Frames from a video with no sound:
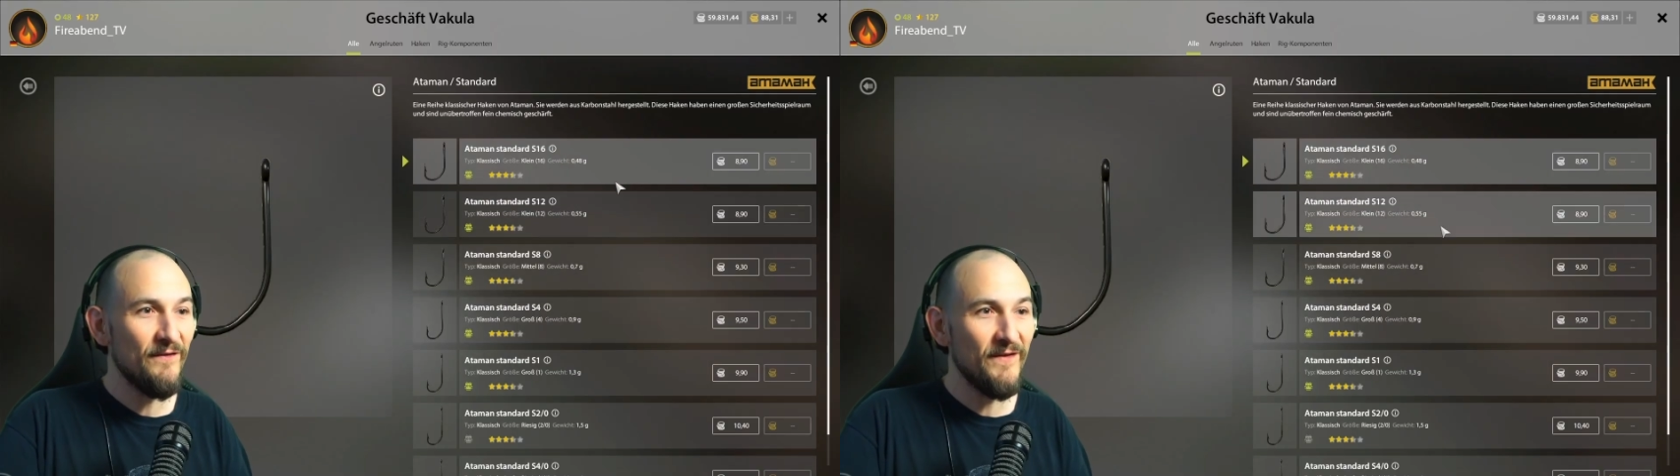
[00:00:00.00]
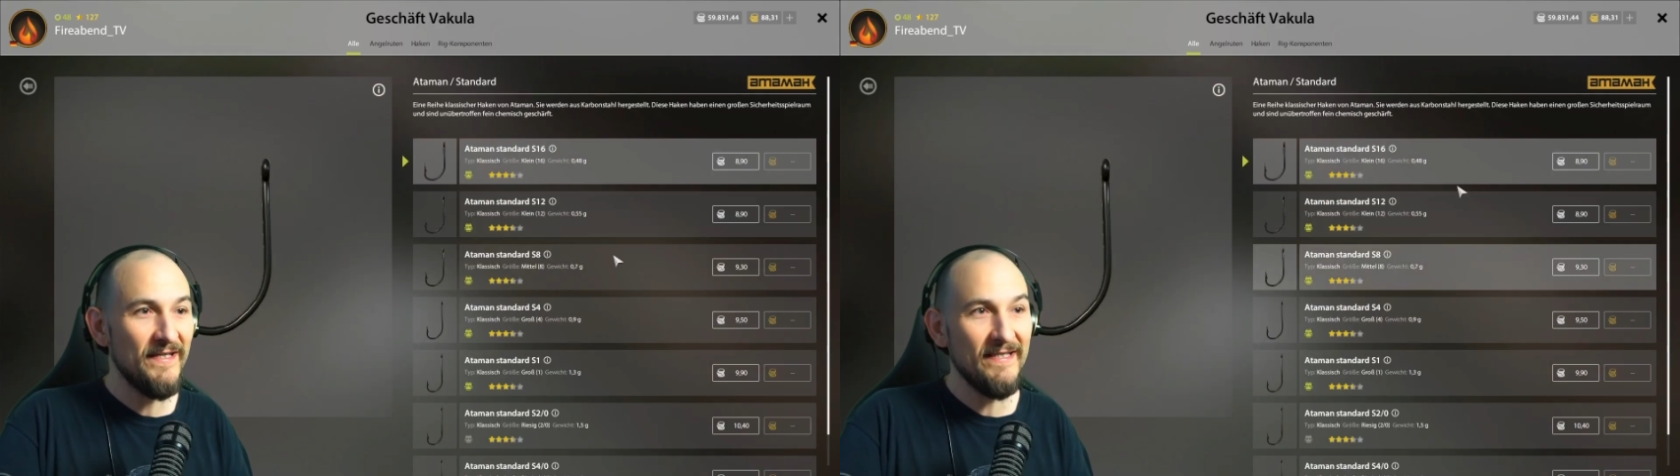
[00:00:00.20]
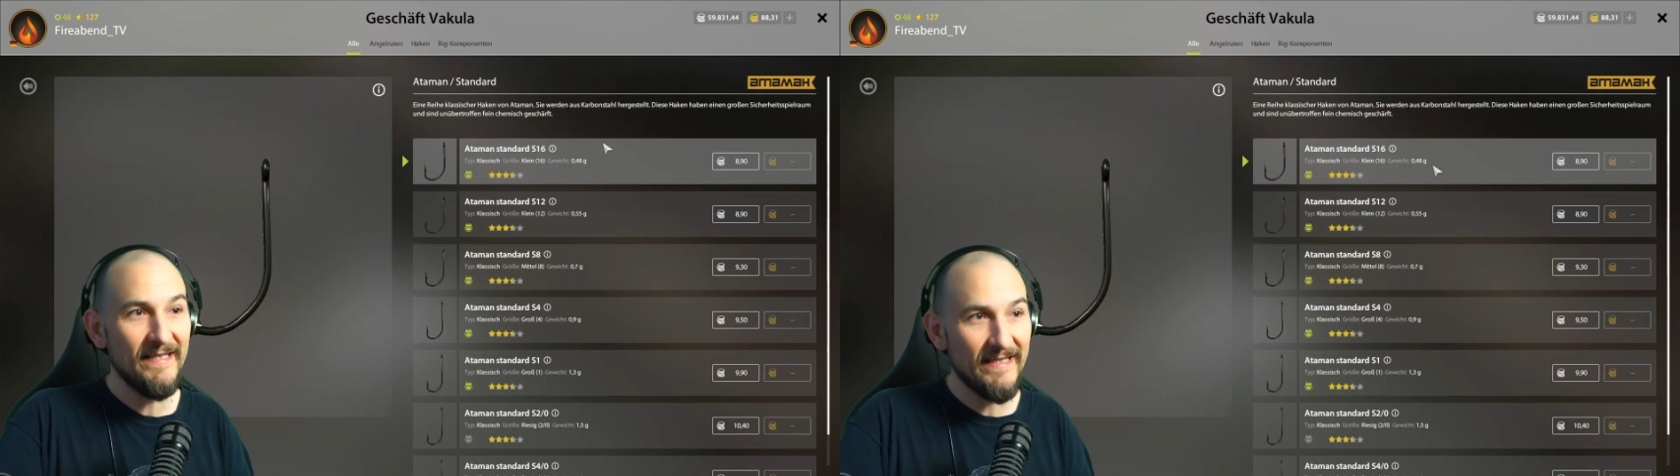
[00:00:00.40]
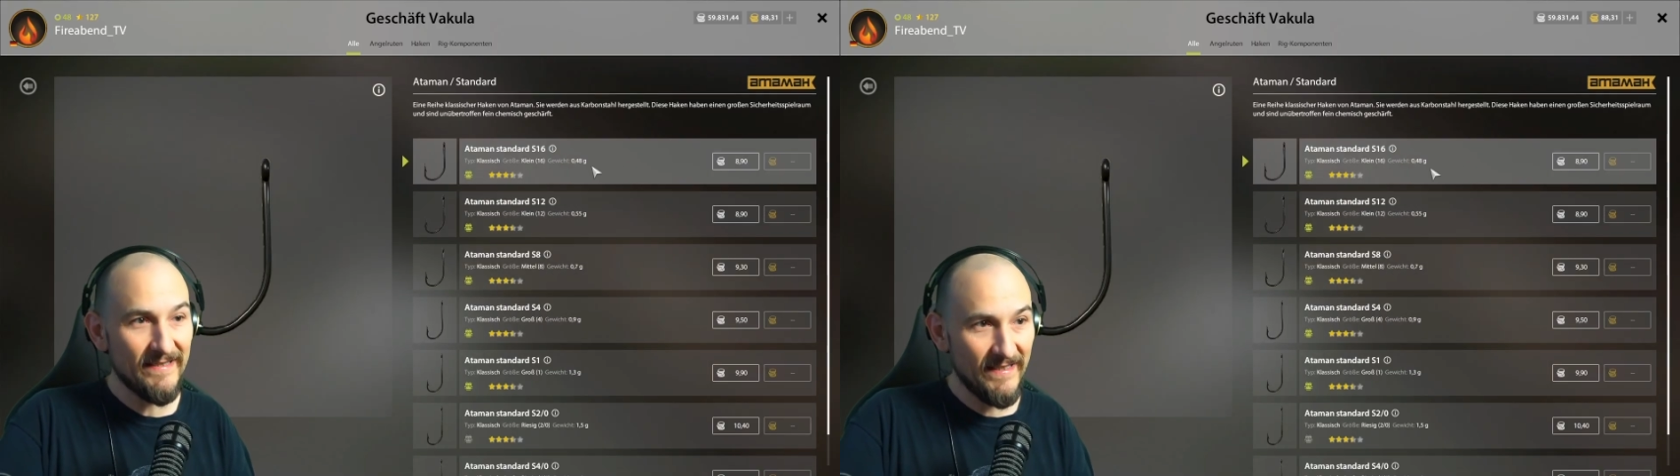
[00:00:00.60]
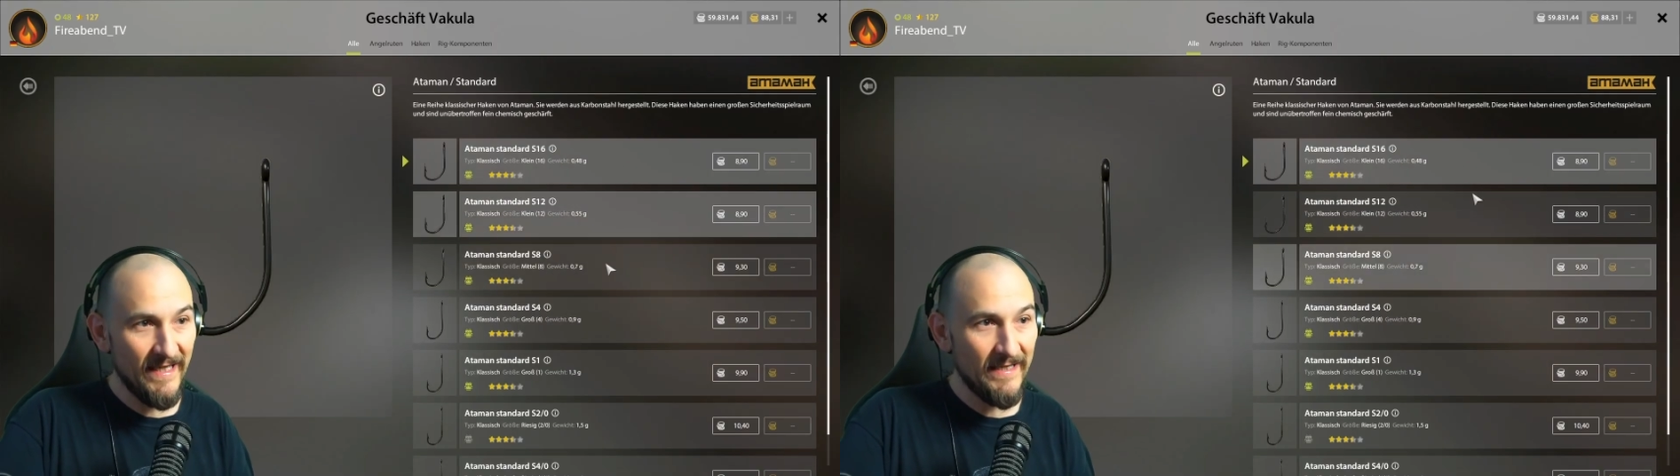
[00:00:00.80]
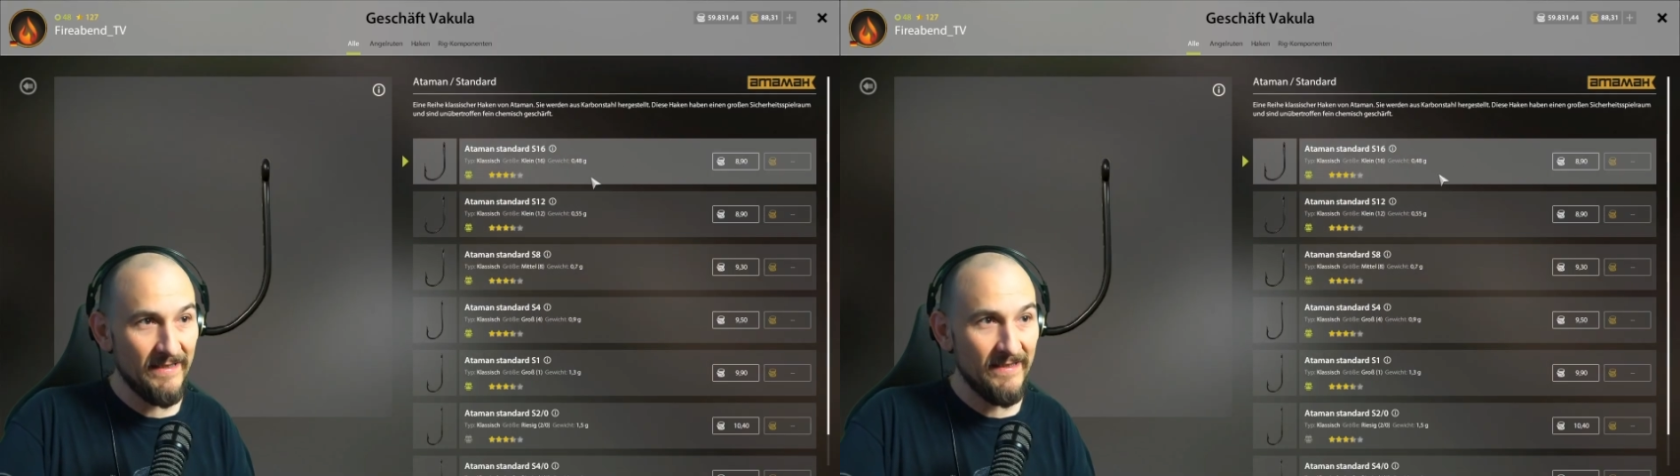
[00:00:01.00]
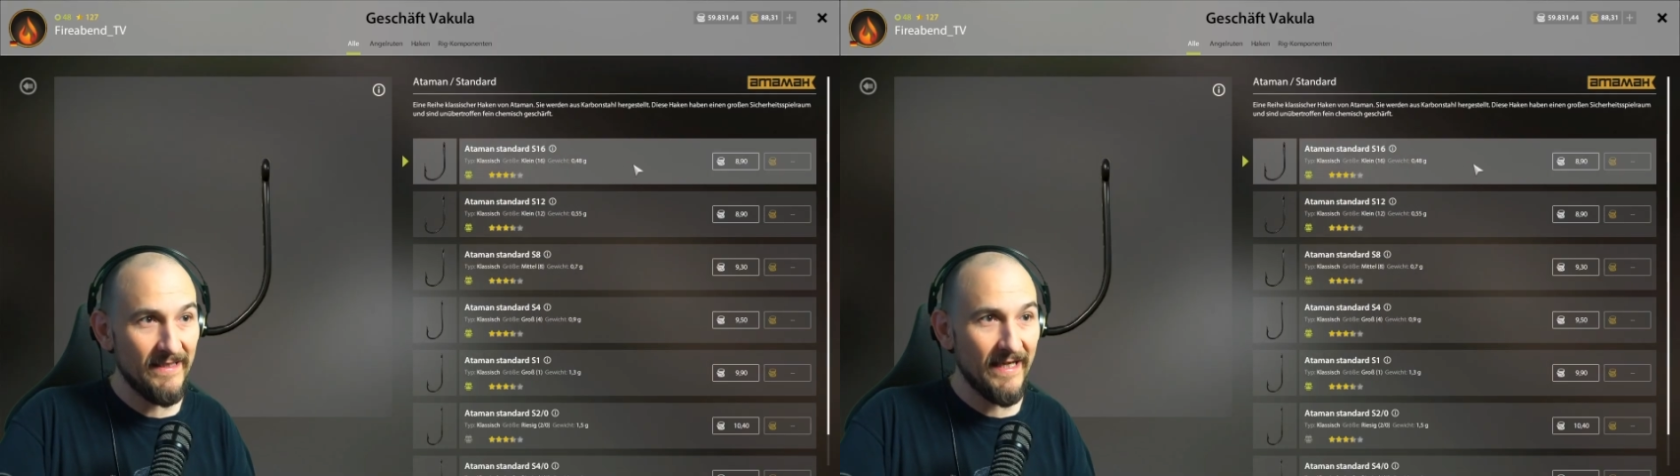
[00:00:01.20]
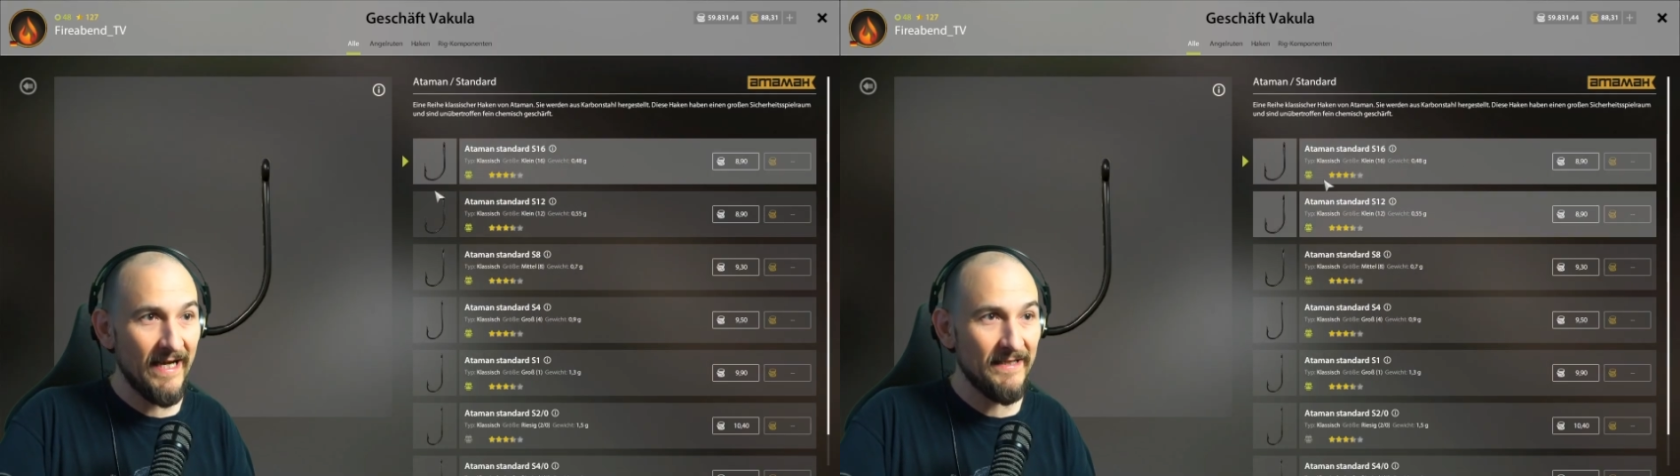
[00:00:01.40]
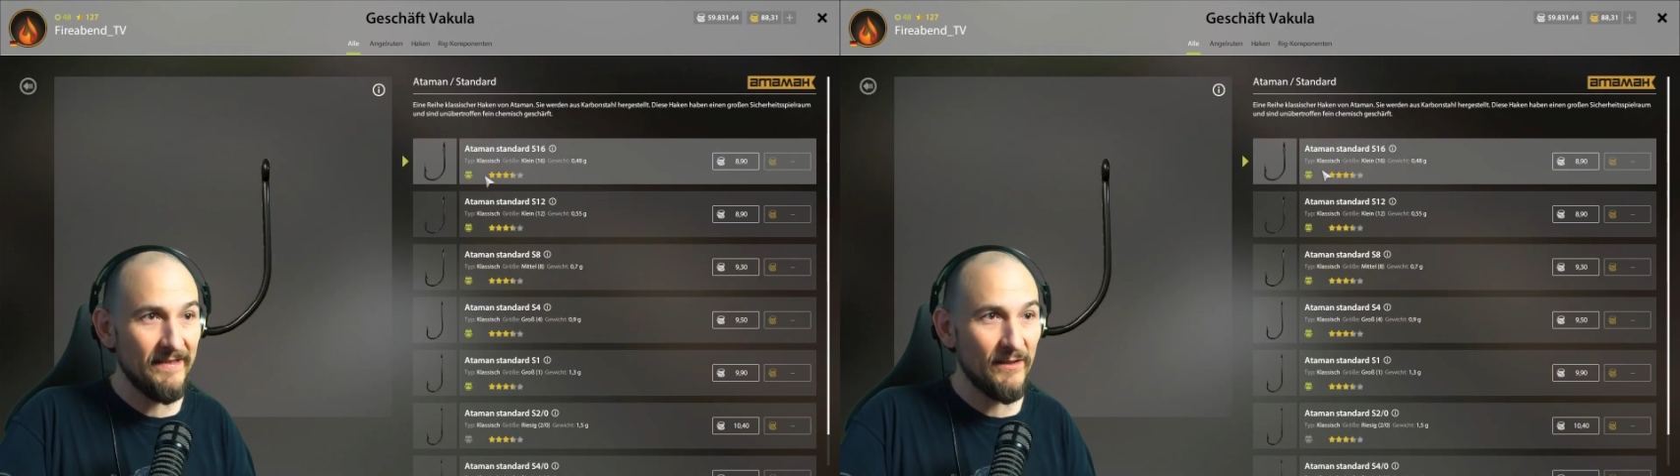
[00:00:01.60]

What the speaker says: The price is fair, and